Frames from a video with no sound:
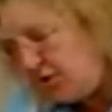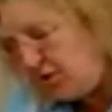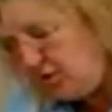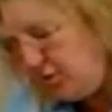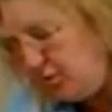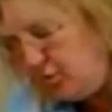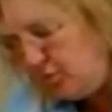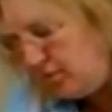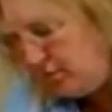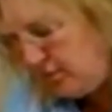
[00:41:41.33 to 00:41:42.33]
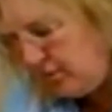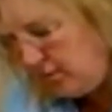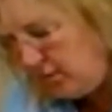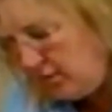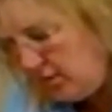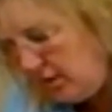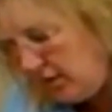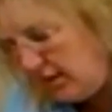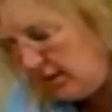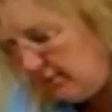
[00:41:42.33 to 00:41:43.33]
to
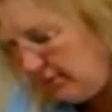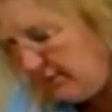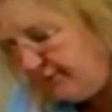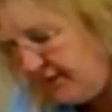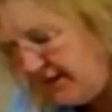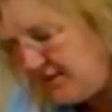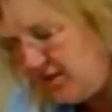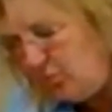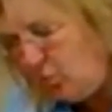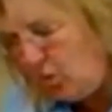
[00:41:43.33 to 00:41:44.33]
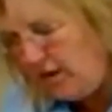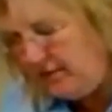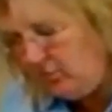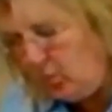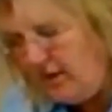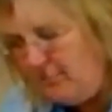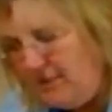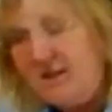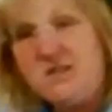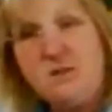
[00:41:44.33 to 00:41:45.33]
reflect on what it
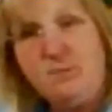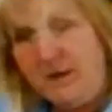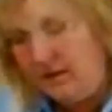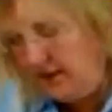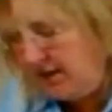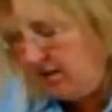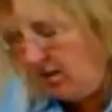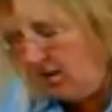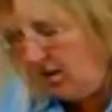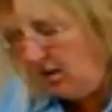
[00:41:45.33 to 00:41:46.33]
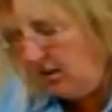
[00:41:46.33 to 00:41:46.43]
means to be a leader,